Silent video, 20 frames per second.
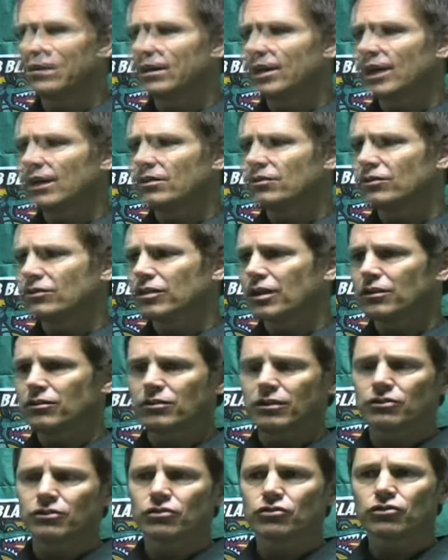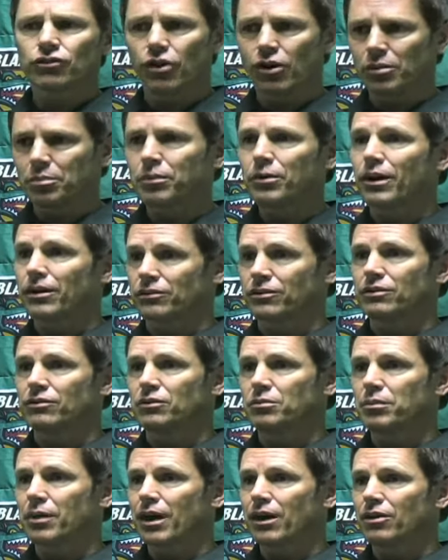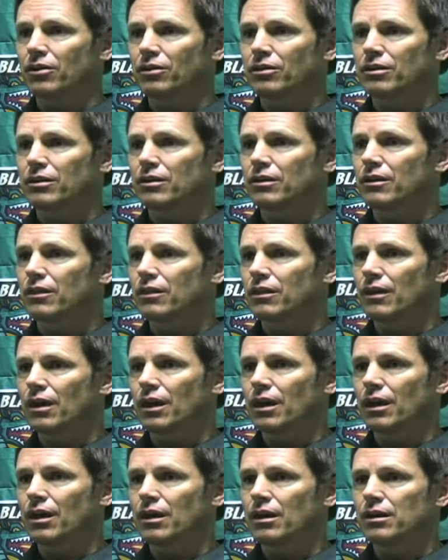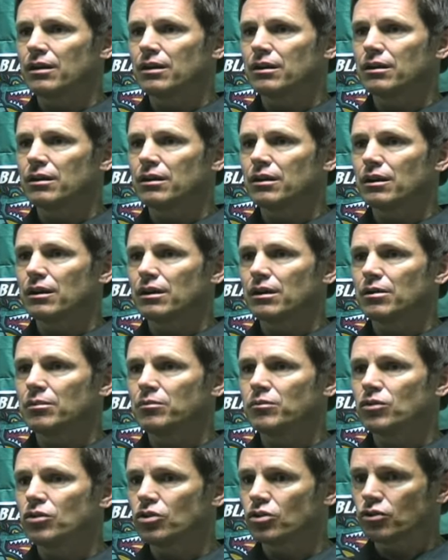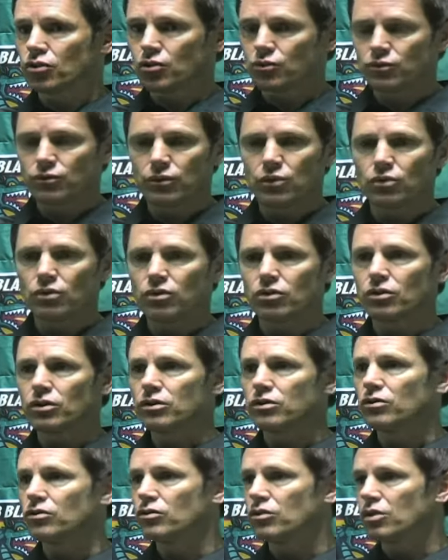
Kate just has such a strong presence about her that um, you know you feel good. You